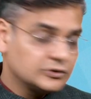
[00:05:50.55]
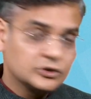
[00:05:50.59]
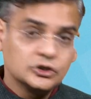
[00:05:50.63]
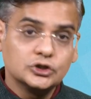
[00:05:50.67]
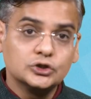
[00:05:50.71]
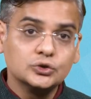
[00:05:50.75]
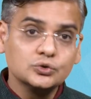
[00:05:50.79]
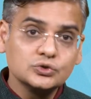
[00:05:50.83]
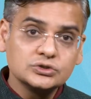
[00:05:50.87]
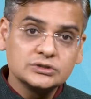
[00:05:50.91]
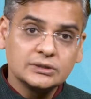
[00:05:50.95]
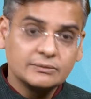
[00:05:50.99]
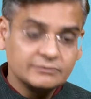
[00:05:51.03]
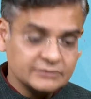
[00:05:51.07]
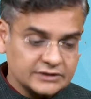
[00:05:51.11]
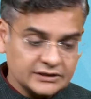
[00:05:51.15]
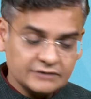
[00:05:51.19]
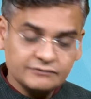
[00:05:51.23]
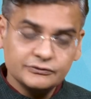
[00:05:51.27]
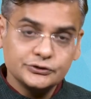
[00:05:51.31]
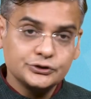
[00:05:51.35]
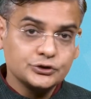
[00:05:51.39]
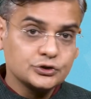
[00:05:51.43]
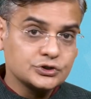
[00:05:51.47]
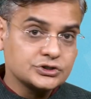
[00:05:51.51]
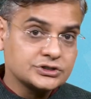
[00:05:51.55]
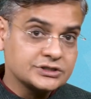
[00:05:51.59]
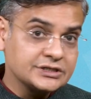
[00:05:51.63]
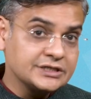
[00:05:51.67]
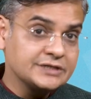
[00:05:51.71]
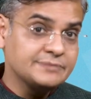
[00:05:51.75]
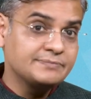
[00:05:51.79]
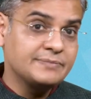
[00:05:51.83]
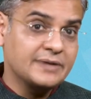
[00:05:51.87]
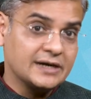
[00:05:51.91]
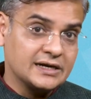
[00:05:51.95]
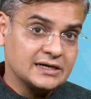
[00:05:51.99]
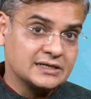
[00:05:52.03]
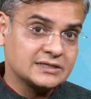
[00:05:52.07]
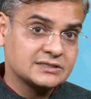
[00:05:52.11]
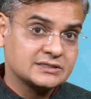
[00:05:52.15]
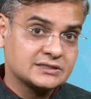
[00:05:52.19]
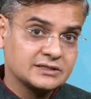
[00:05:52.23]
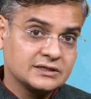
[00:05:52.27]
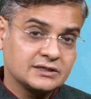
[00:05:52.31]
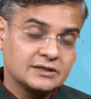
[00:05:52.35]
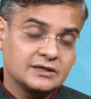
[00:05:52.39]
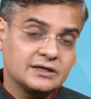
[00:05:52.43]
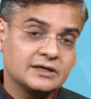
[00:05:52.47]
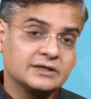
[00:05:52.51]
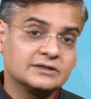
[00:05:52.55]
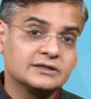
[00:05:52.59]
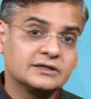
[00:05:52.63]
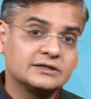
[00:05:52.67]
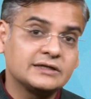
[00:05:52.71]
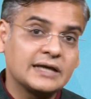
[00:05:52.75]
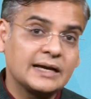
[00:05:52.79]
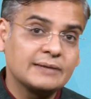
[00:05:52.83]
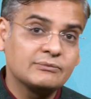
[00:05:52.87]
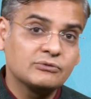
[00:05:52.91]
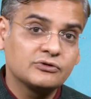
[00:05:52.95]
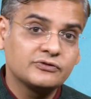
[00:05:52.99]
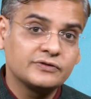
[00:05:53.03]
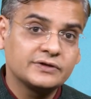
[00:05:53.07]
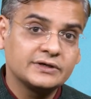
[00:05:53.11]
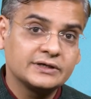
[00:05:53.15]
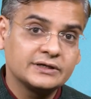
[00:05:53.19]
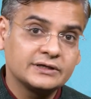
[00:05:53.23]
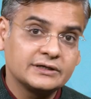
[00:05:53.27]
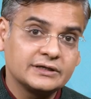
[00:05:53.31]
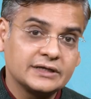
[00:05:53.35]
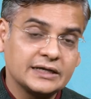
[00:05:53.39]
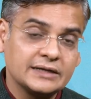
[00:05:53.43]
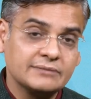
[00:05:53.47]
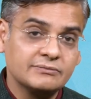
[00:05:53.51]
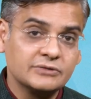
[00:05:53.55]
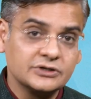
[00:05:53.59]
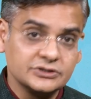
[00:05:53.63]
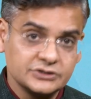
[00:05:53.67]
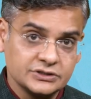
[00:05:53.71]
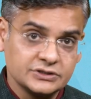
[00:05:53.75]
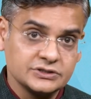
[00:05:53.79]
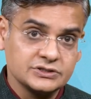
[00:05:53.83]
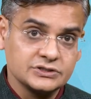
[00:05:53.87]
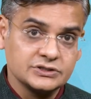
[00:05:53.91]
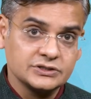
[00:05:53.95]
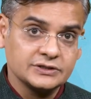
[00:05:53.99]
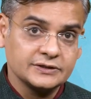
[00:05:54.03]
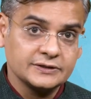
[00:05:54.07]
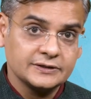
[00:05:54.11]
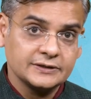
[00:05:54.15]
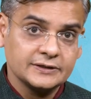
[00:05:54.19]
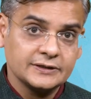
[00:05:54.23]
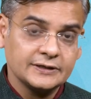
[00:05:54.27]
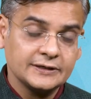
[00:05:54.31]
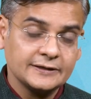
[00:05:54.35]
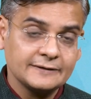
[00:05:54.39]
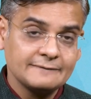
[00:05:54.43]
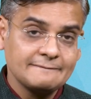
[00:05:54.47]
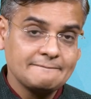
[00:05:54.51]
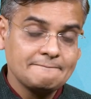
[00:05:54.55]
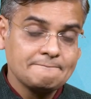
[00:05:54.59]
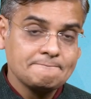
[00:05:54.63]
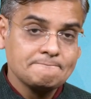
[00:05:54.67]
do something with your seat belts in the time of an emergency? Correct.